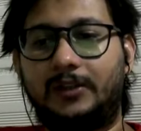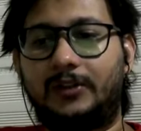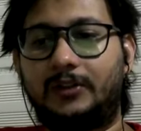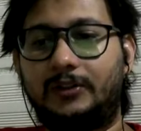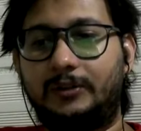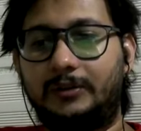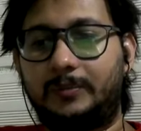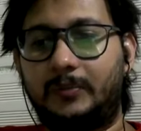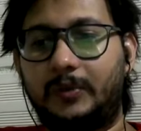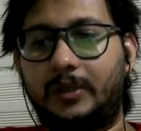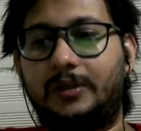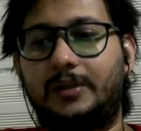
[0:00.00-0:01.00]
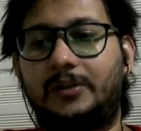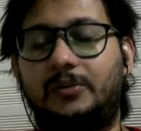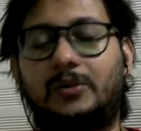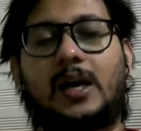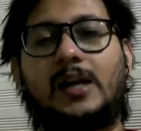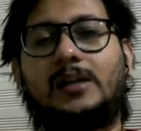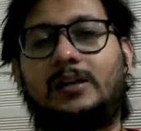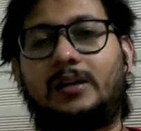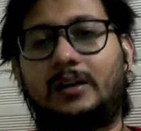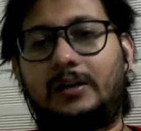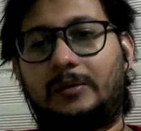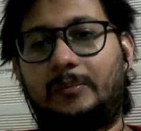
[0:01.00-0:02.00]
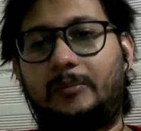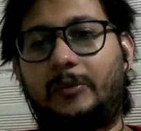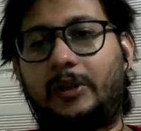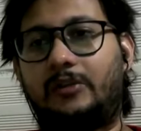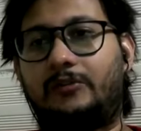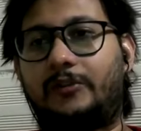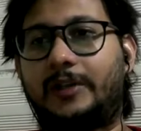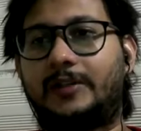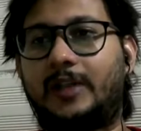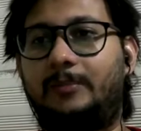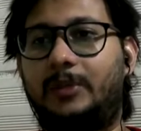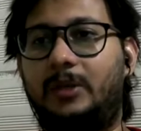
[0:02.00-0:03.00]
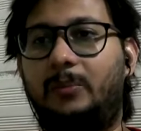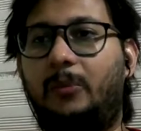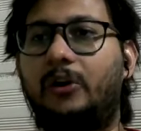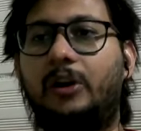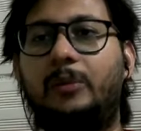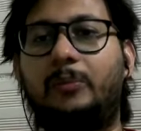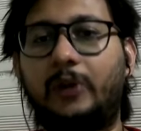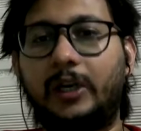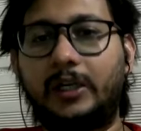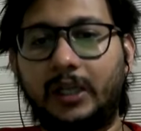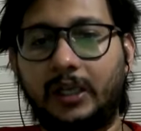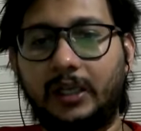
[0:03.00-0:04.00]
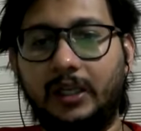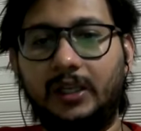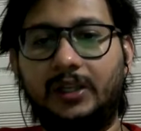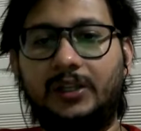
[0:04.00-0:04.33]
So you can't, for example, modern poetry,